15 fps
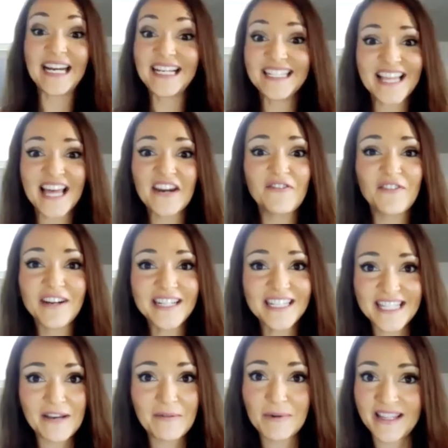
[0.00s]
he's not afraid to
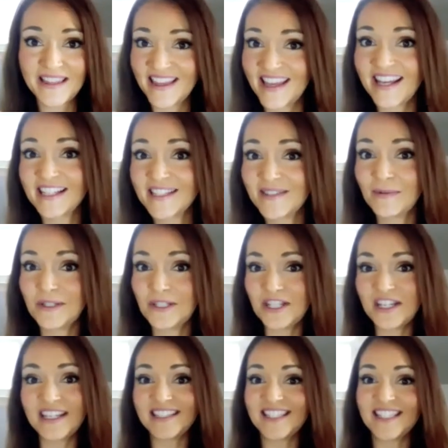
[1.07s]
say what he thinks, which
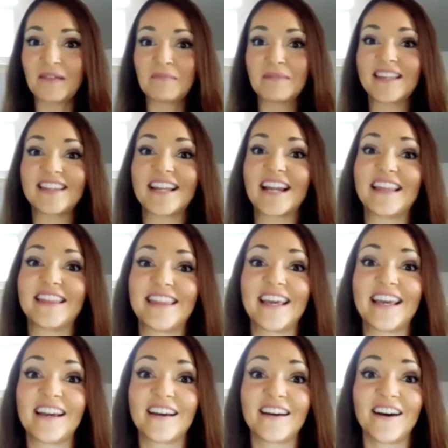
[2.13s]
is something that I
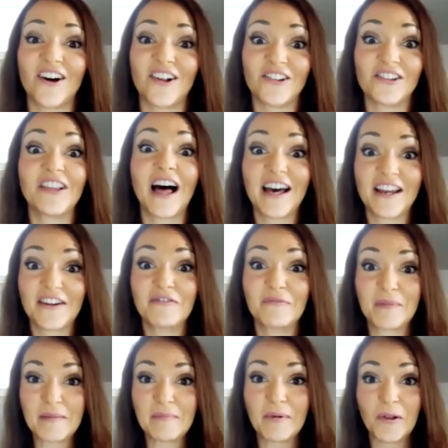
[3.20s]
think a lot of
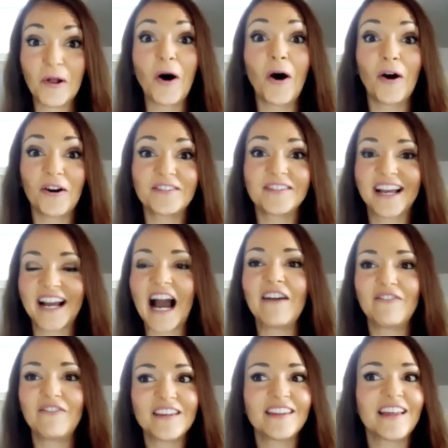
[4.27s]
people are. Like, I
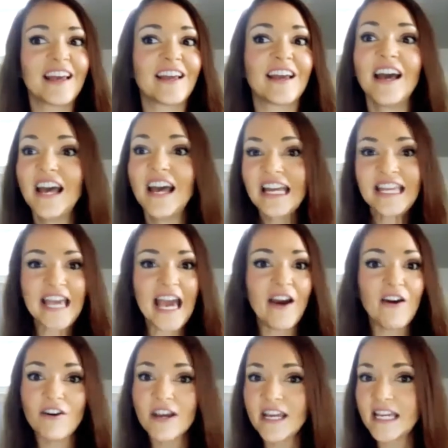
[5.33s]
feel like
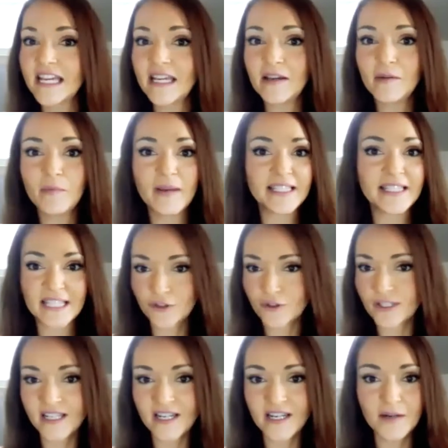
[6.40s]
Gary, he is
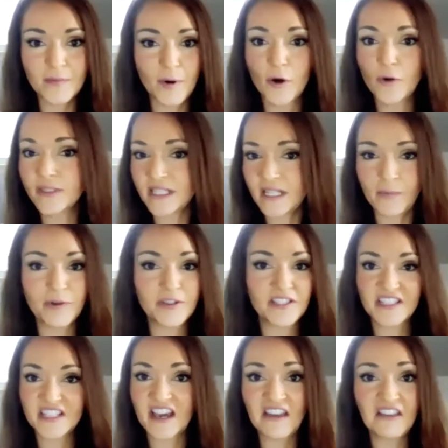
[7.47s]
interested in a post. He puts it
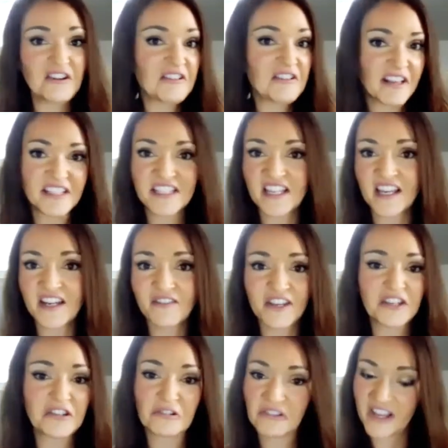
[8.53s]
together and that's the end of it.
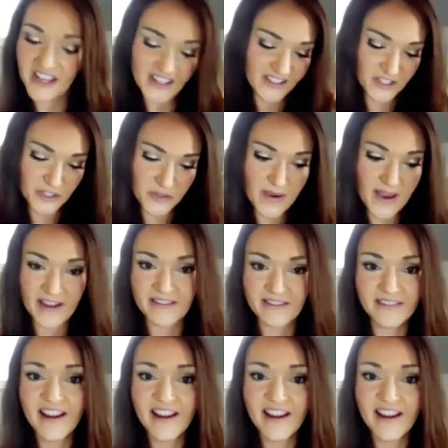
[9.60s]
You don't like it? Too bad.